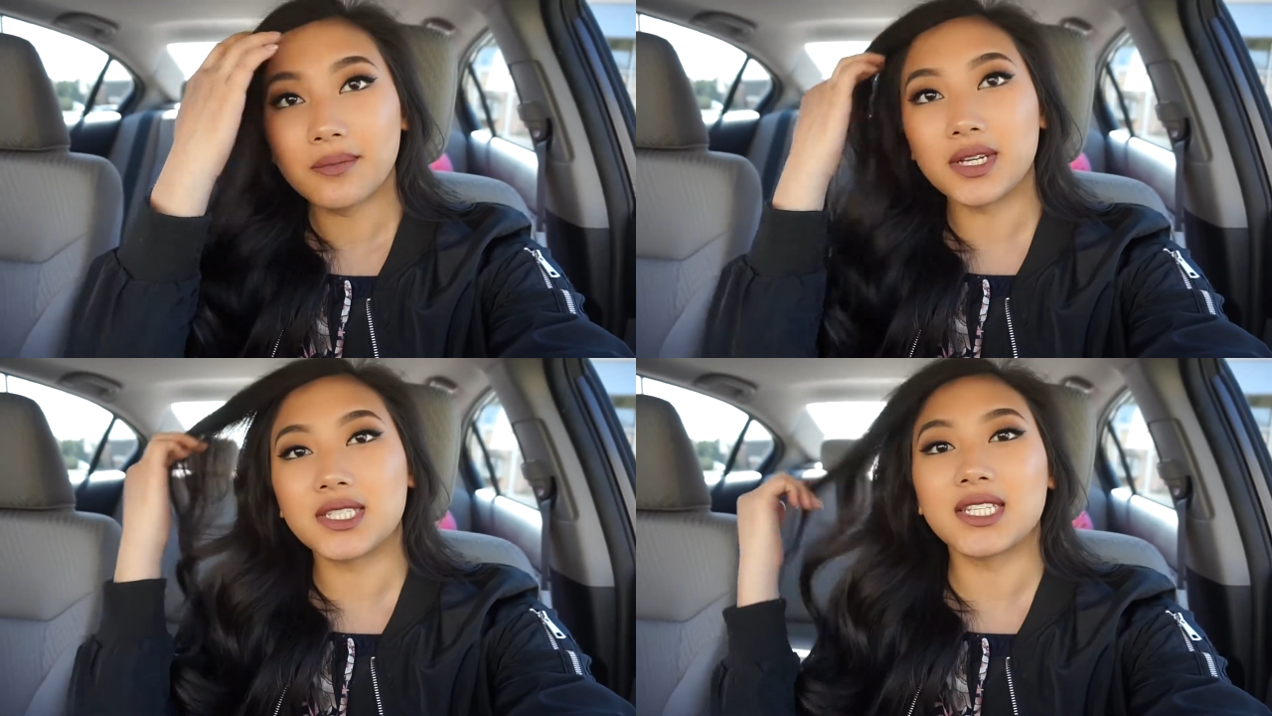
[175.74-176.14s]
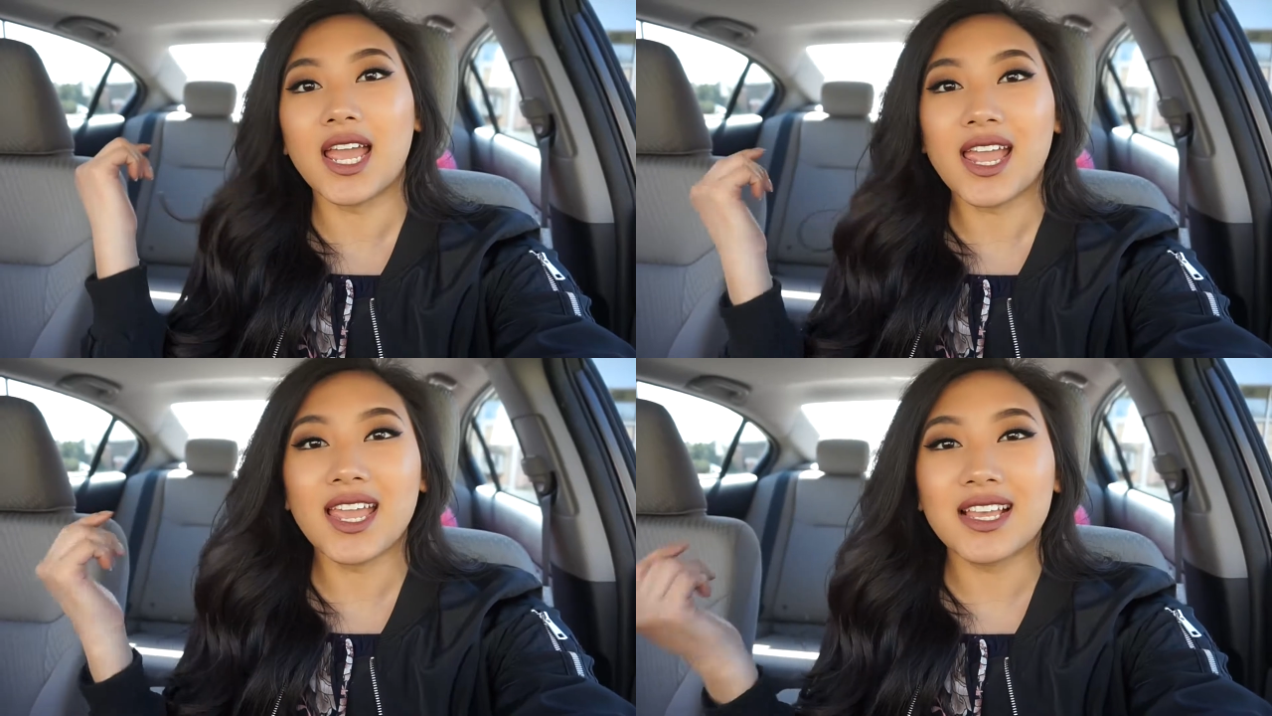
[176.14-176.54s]
But
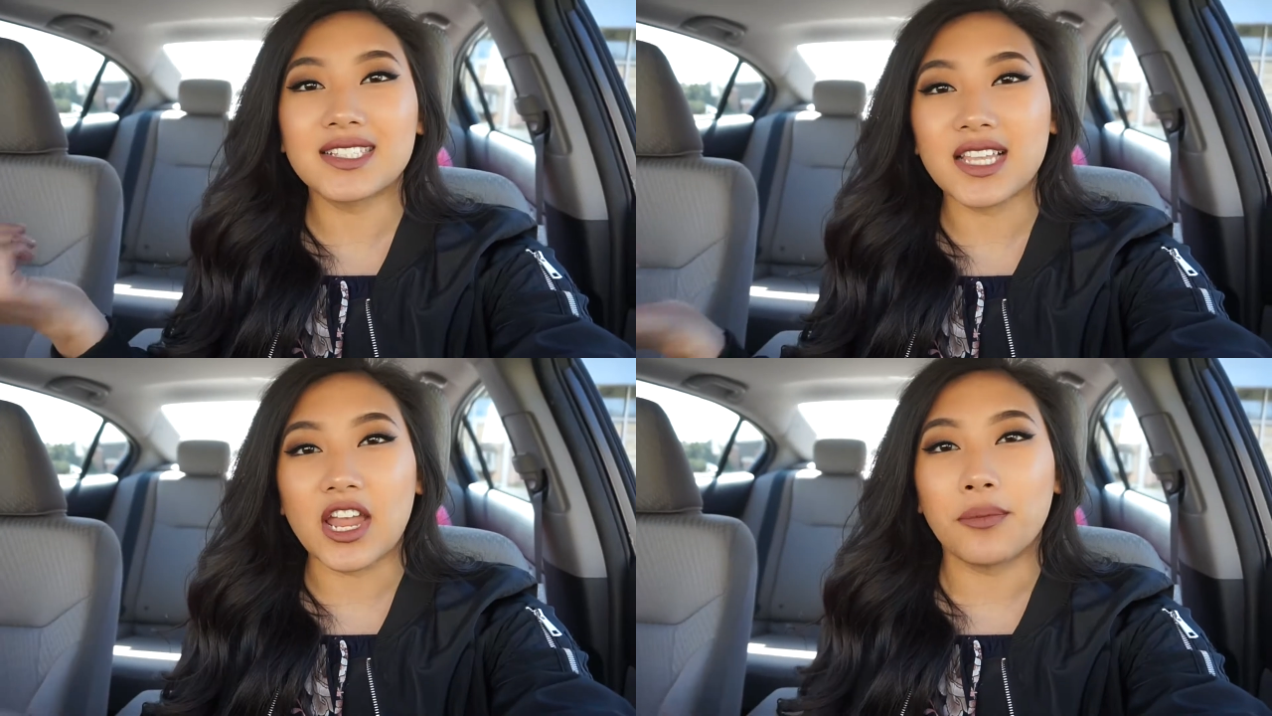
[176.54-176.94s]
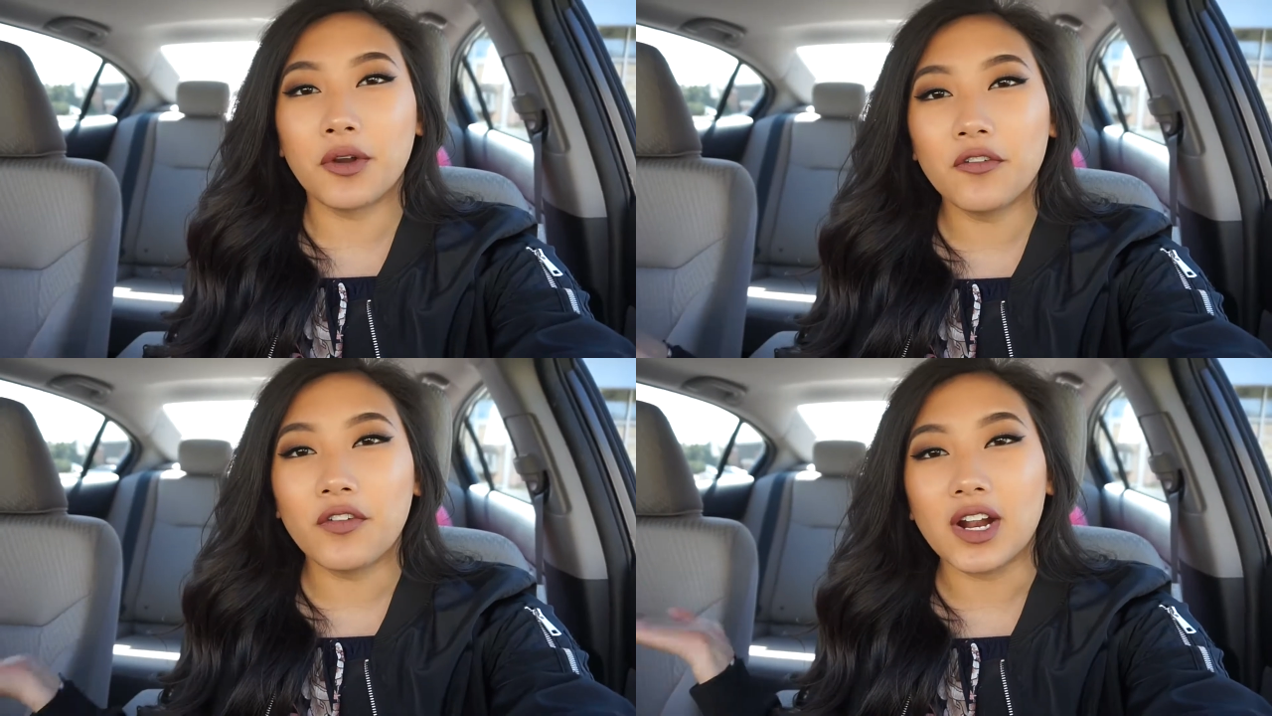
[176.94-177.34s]
today is
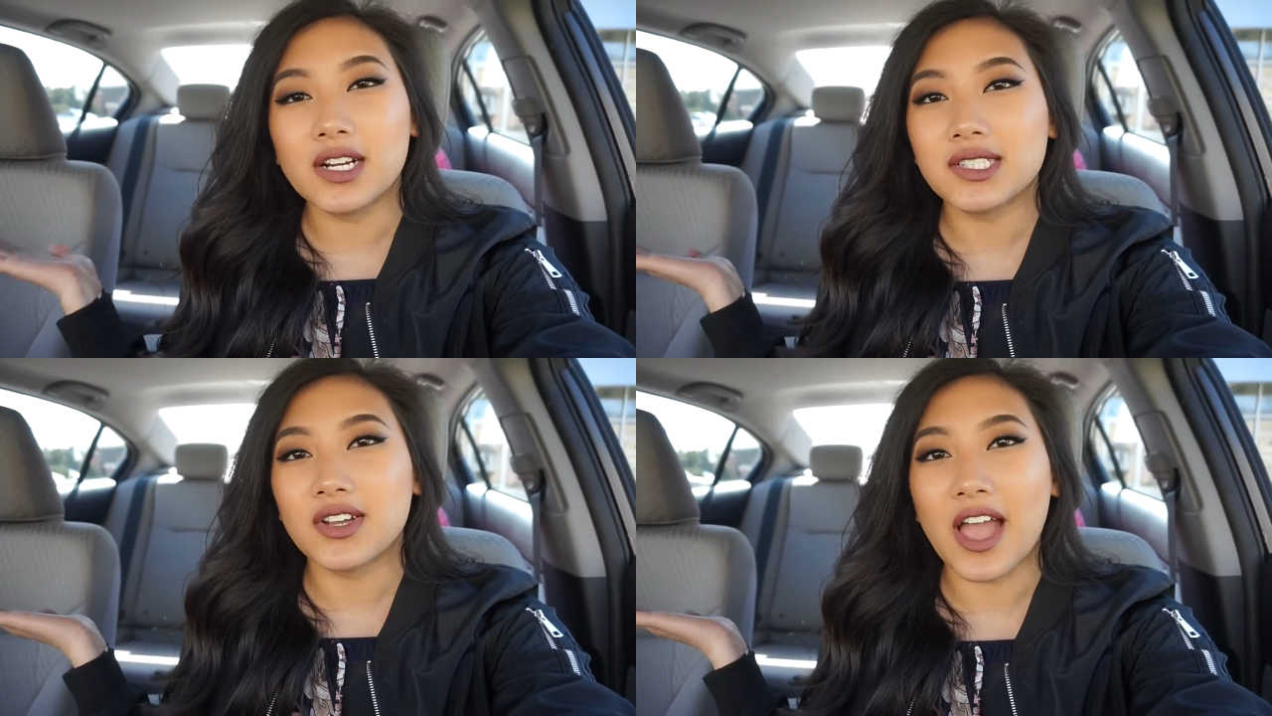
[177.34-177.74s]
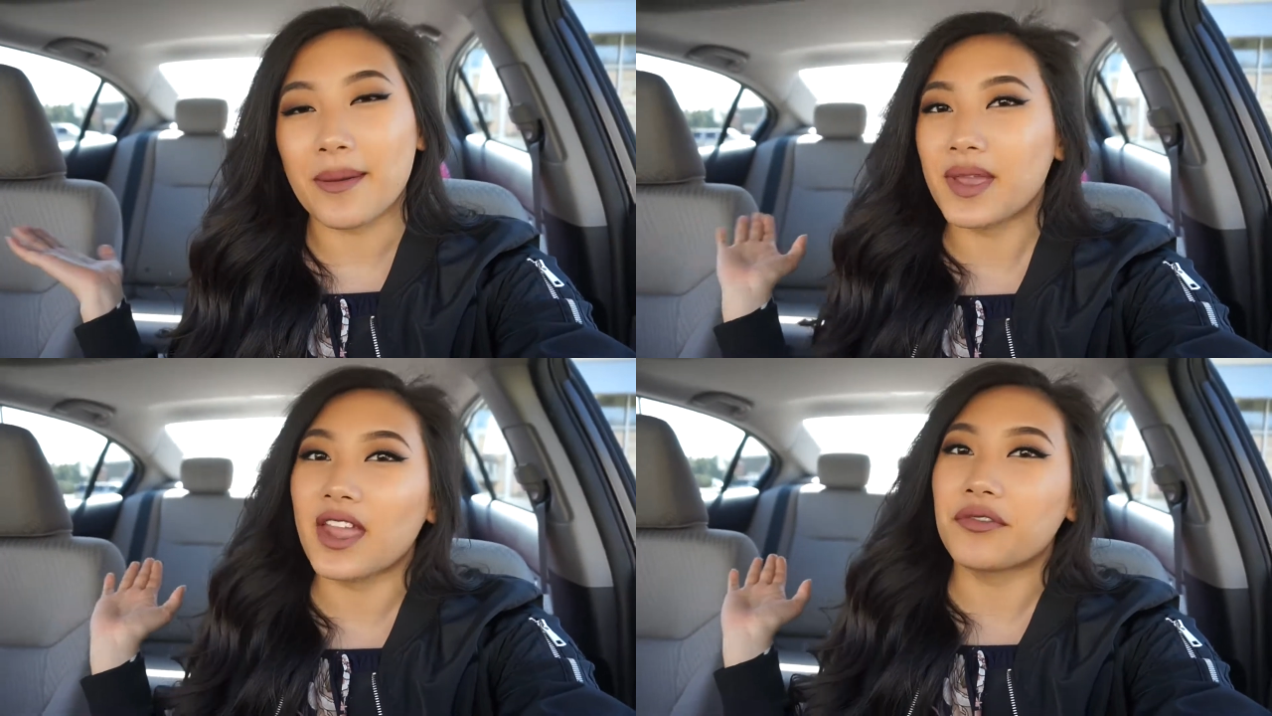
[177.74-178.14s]
April 1st, so
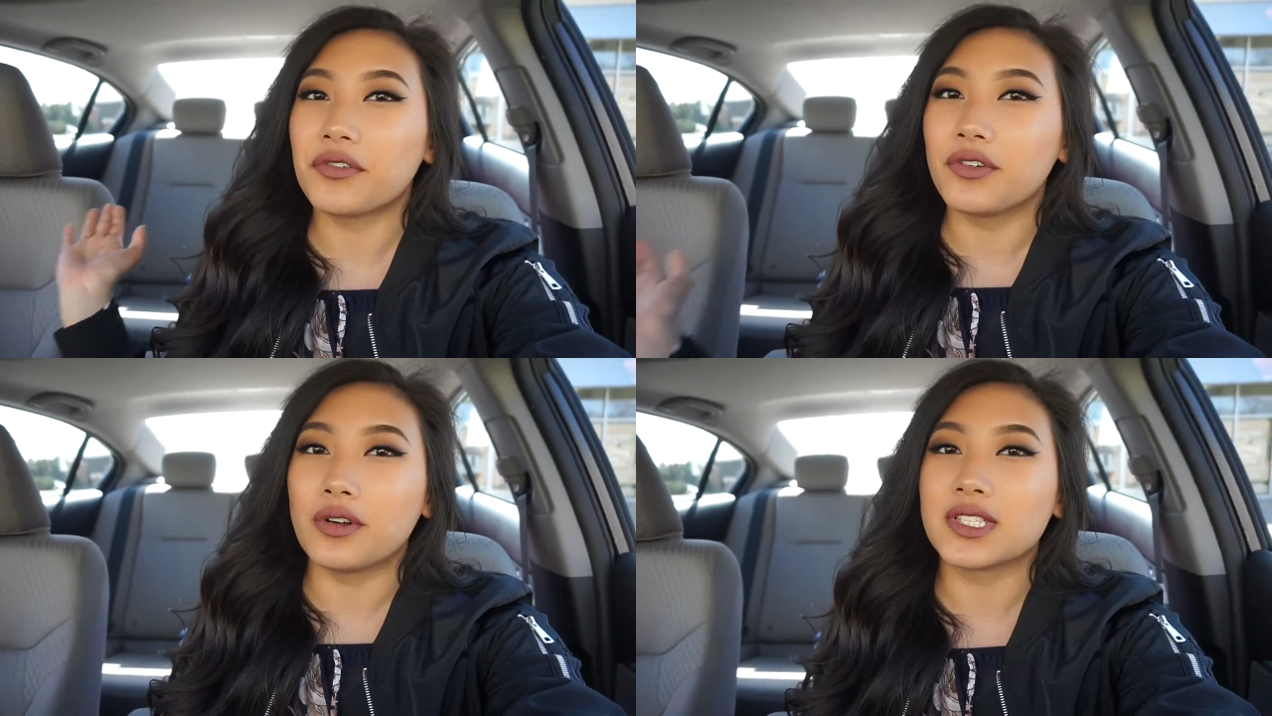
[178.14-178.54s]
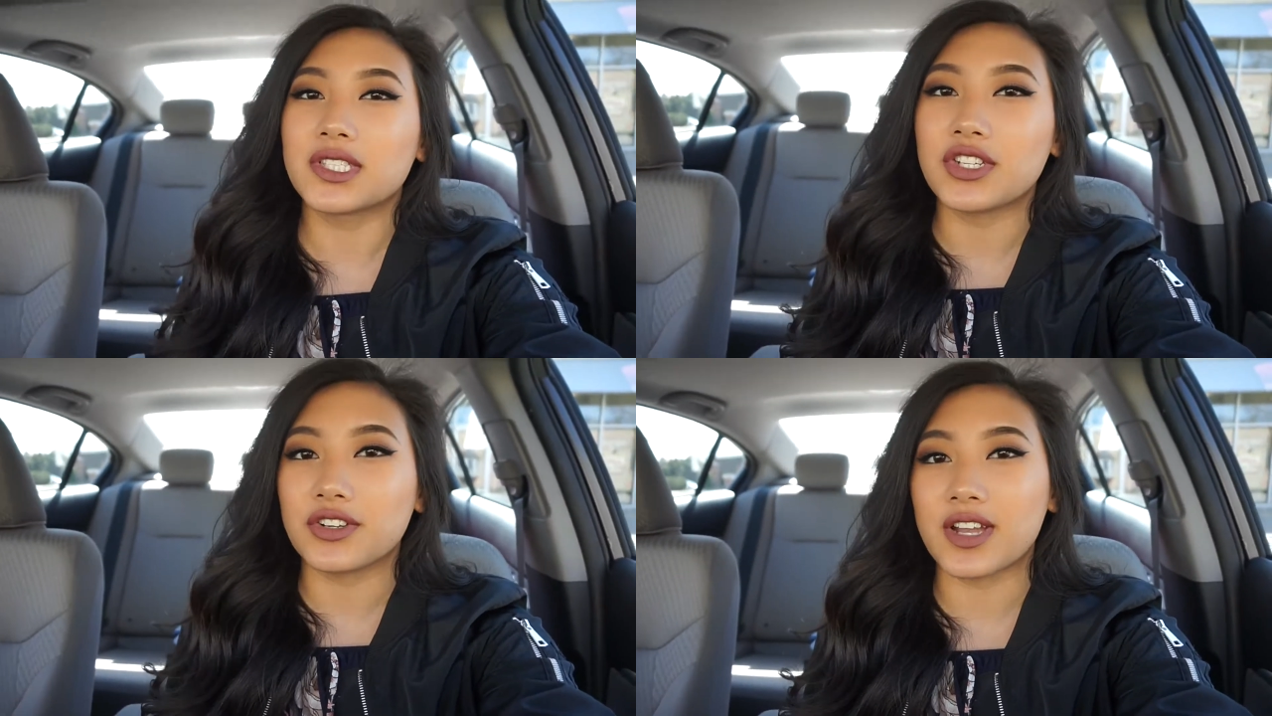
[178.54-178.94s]
happy April Fools
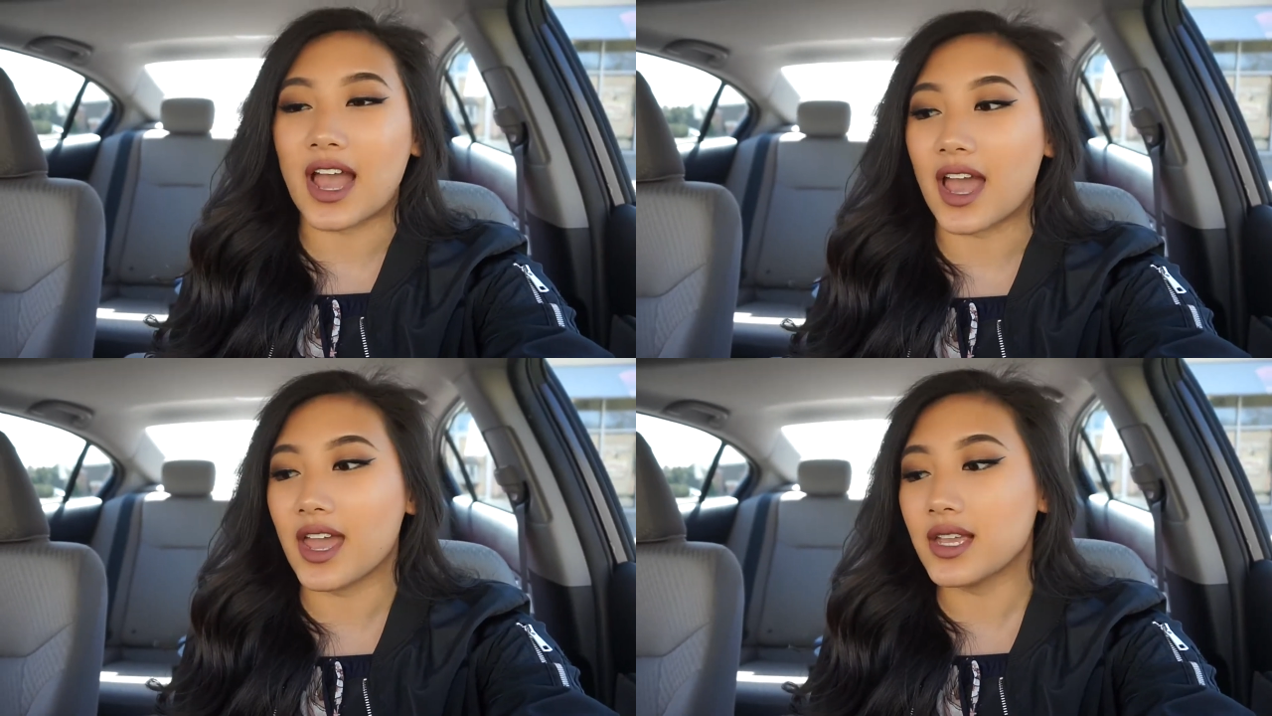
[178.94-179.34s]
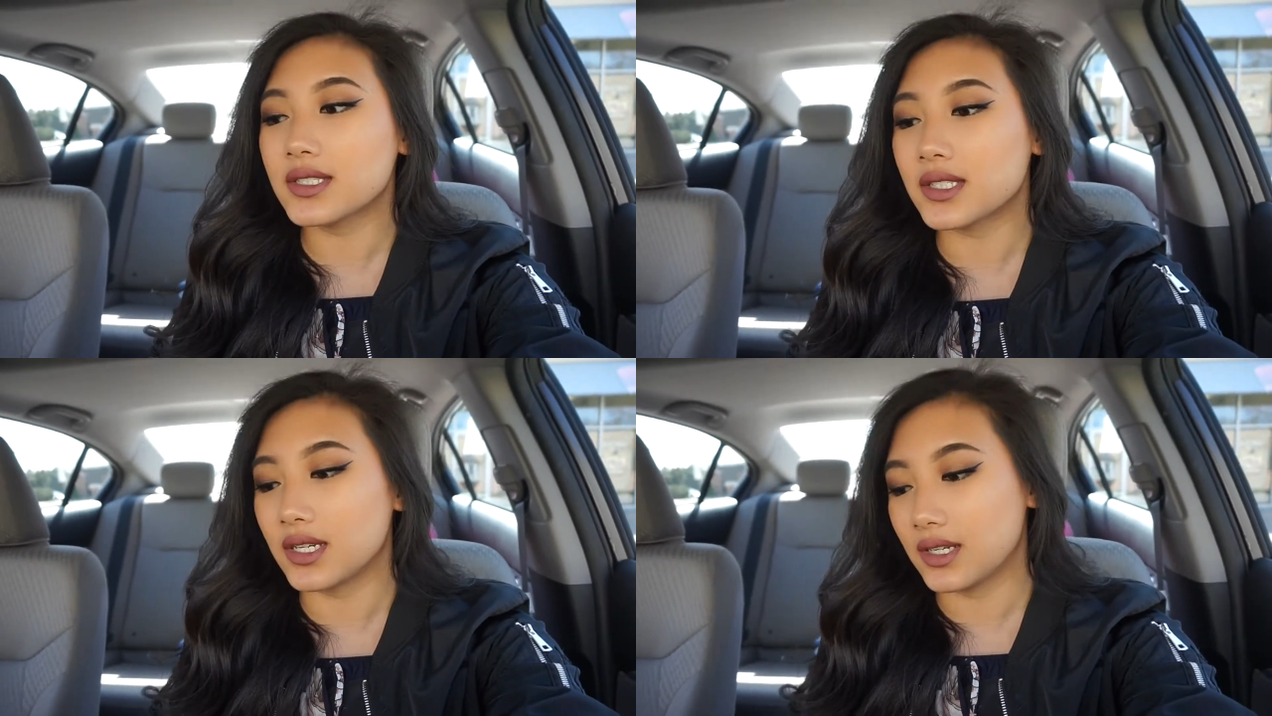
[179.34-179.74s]
to you guys.